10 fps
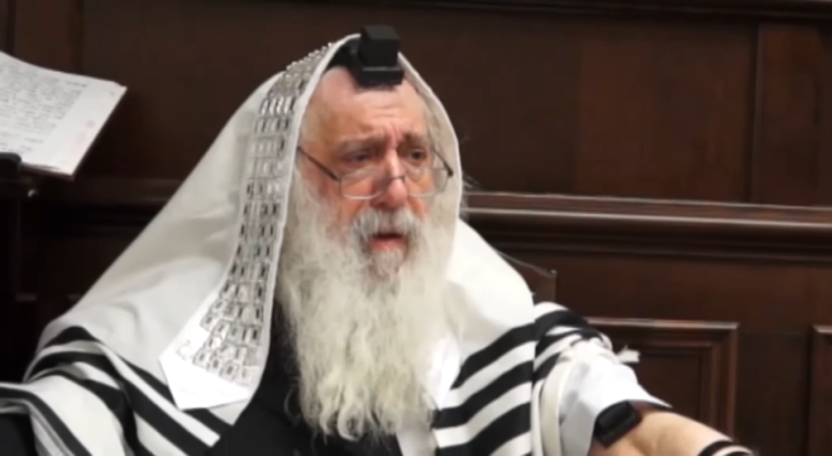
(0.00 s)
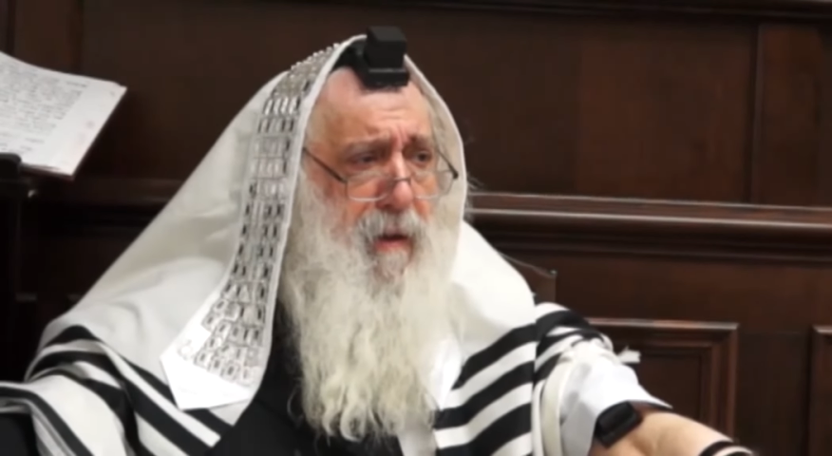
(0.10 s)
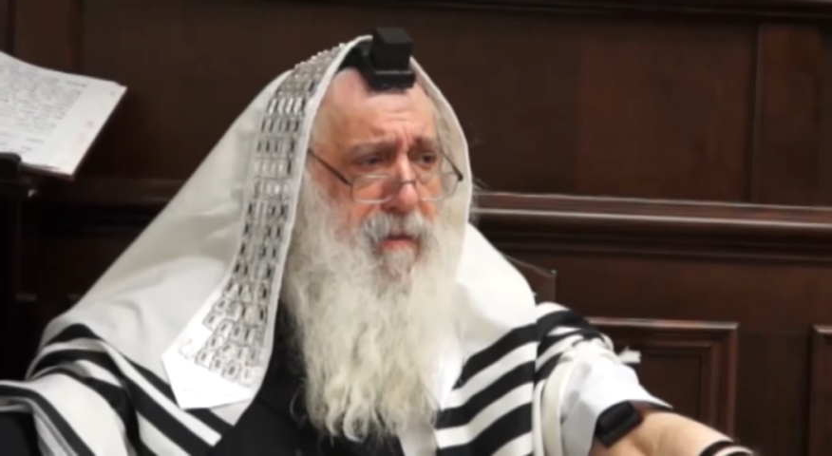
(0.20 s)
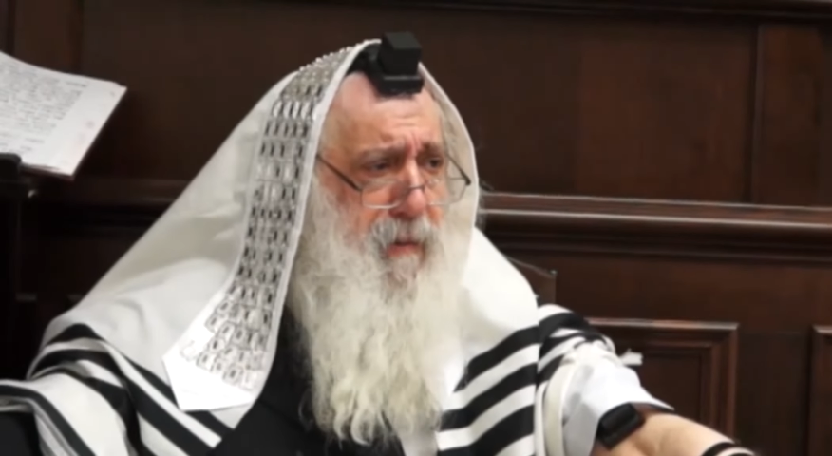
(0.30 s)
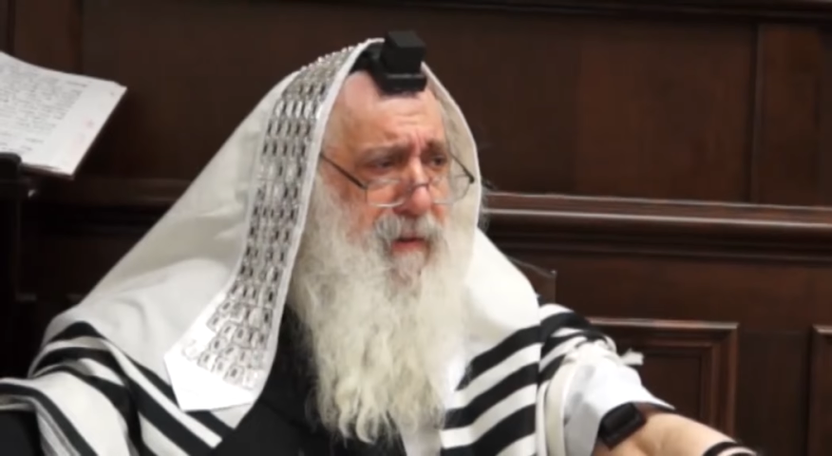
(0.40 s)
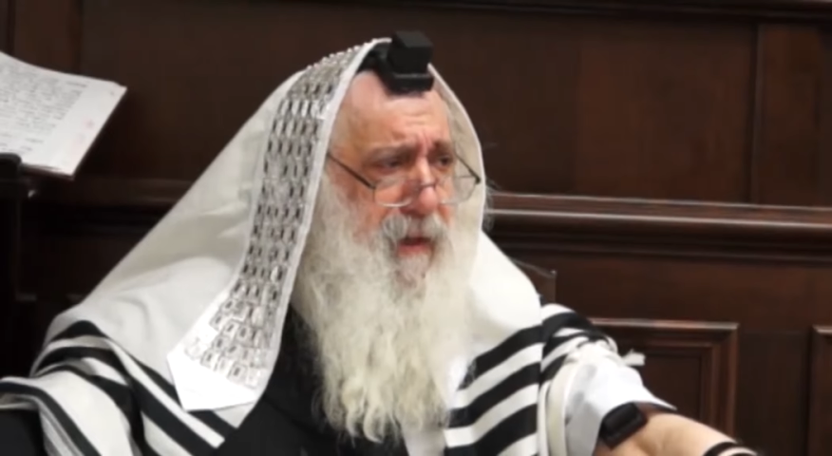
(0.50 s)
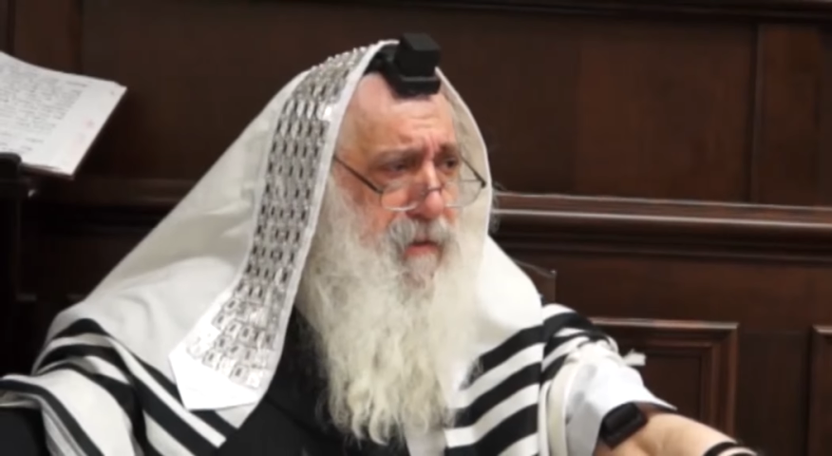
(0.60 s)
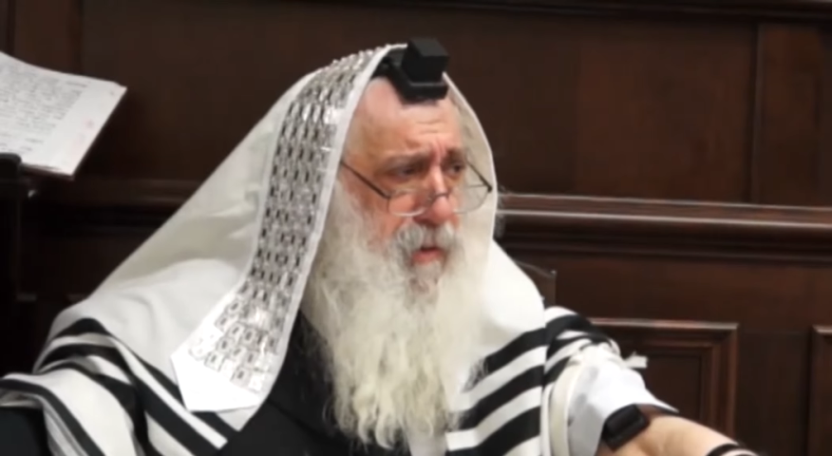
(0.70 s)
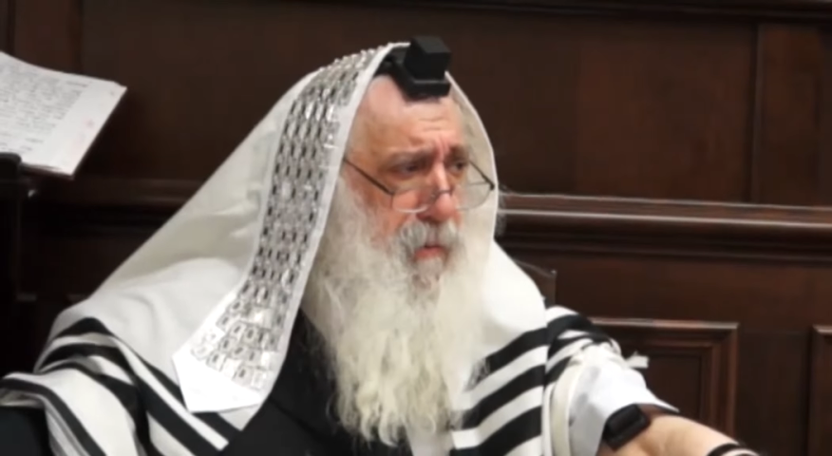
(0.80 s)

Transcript: it's where there is no